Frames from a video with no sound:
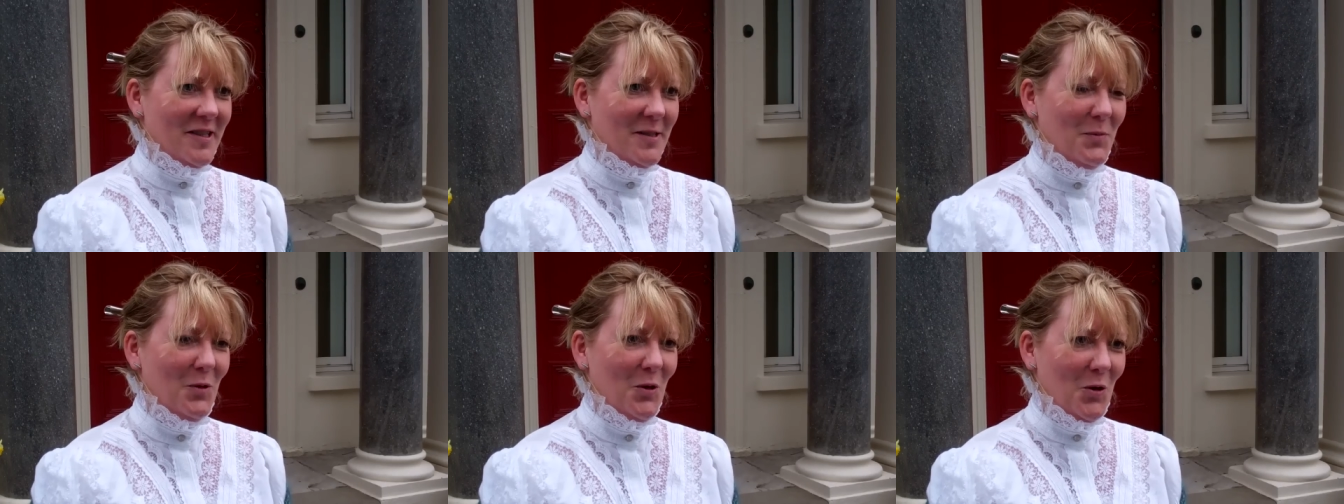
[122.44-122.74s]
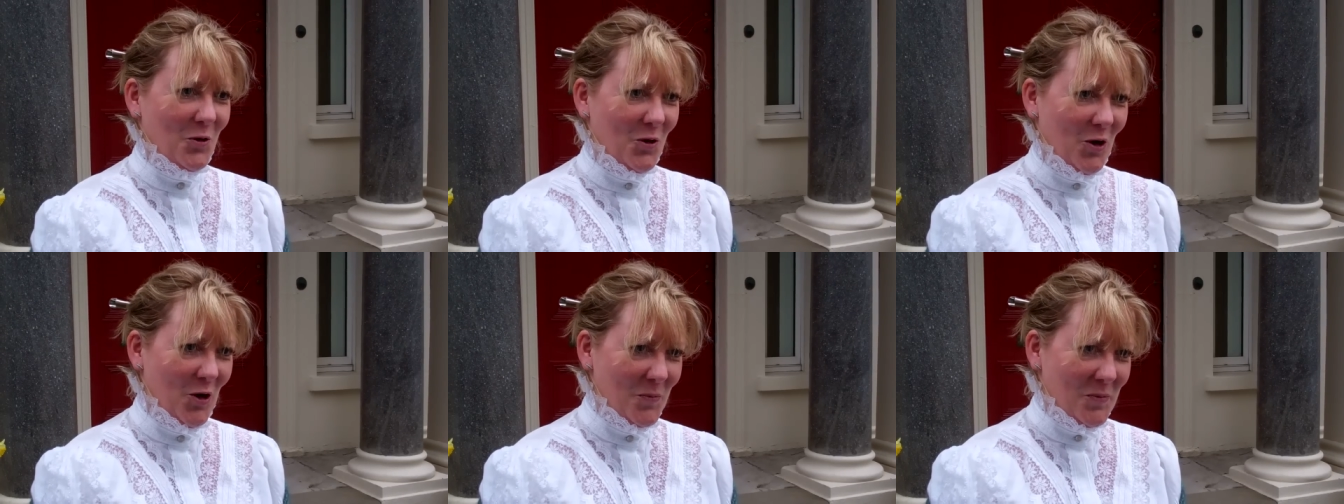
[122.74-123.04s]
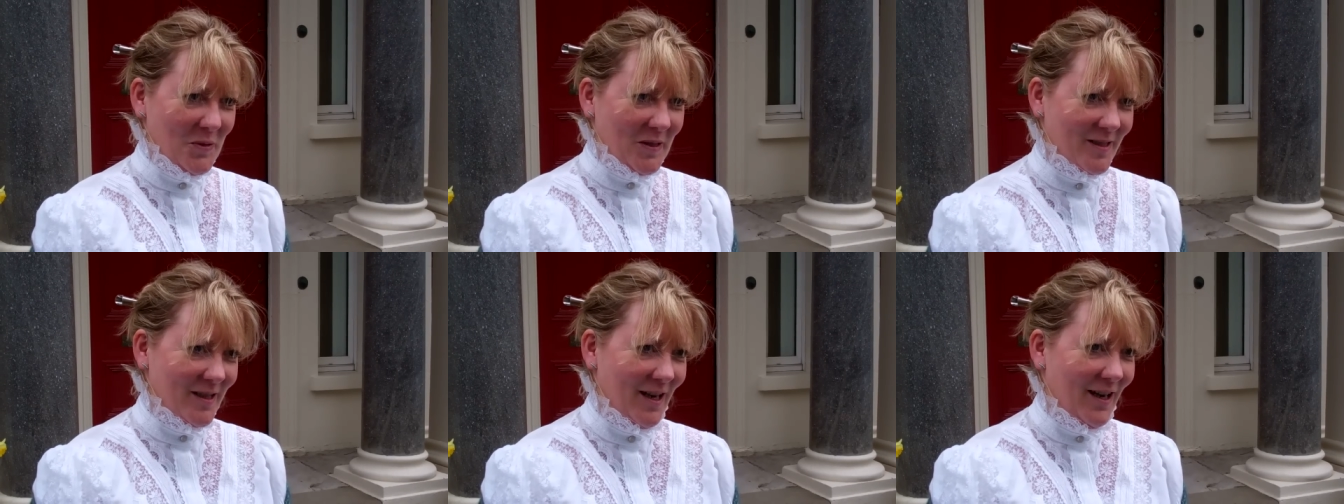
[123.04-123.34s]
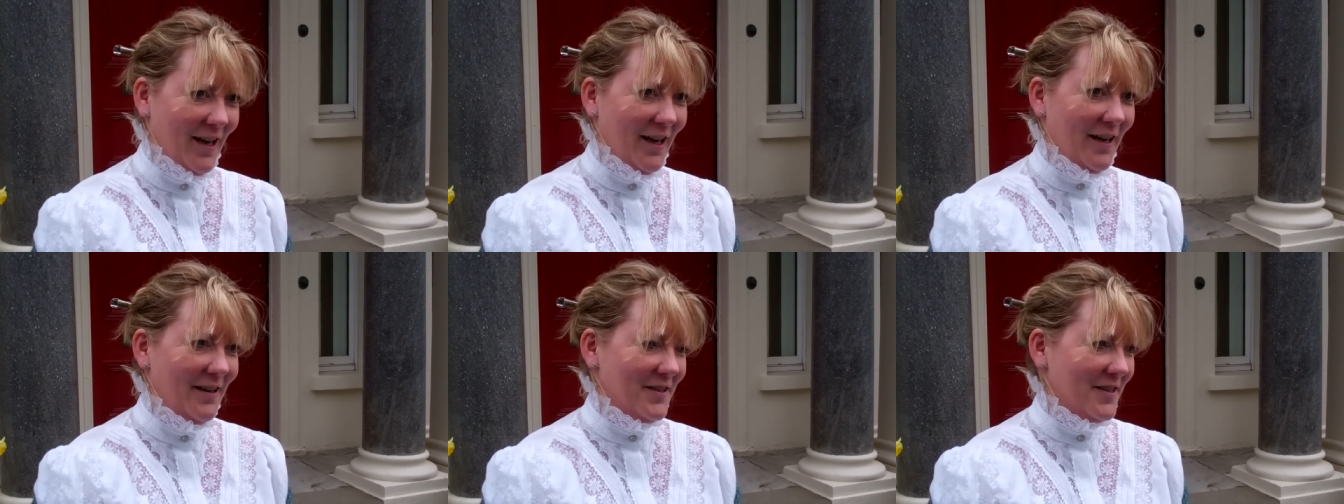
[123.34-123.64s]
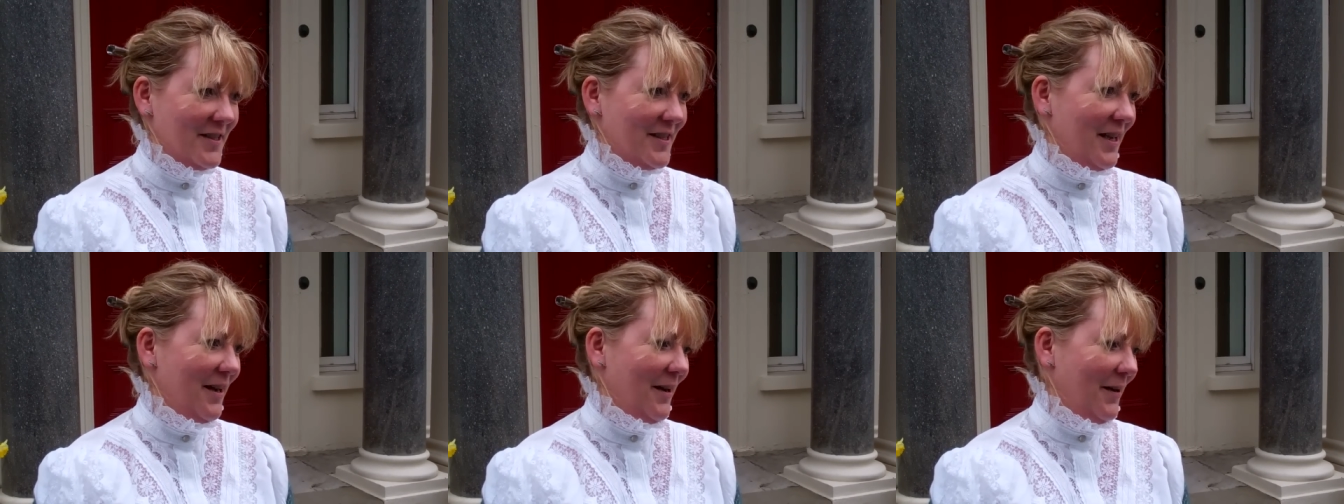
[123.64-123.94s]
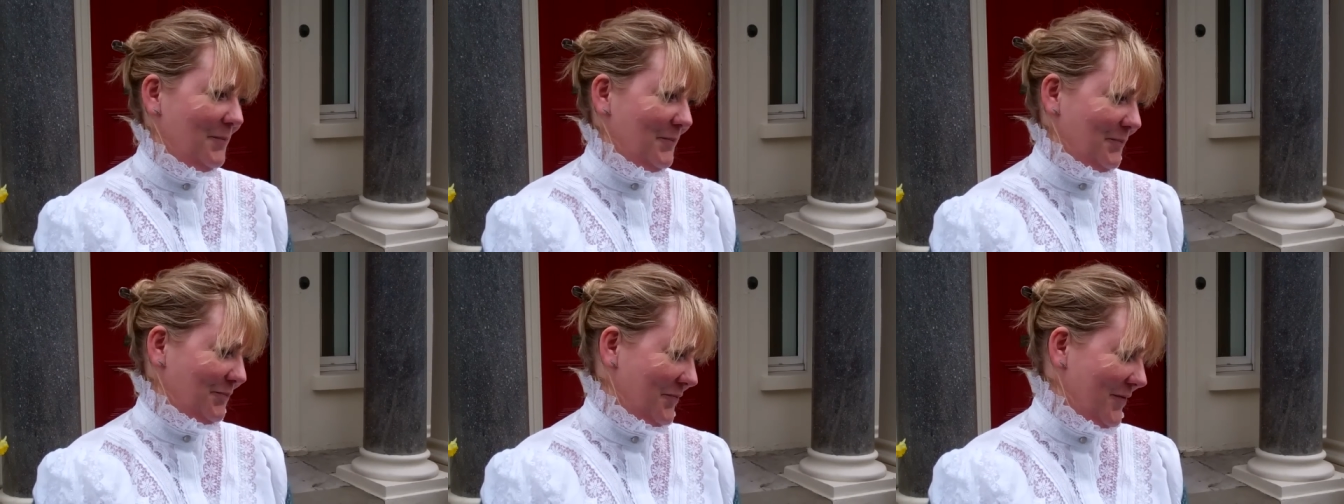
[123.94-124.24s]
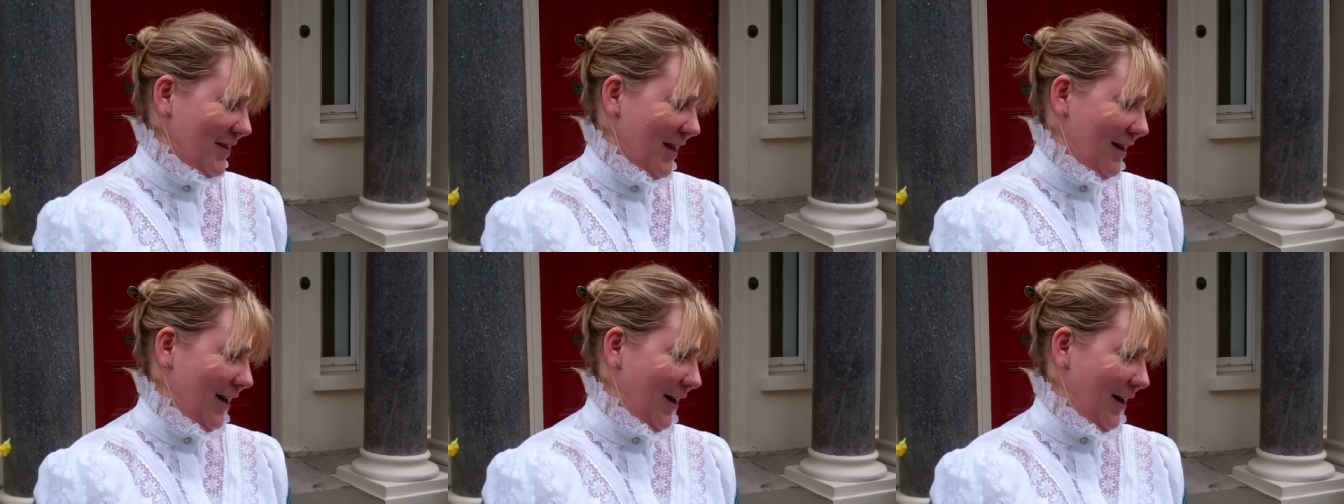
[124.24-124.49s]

in small groups, and um,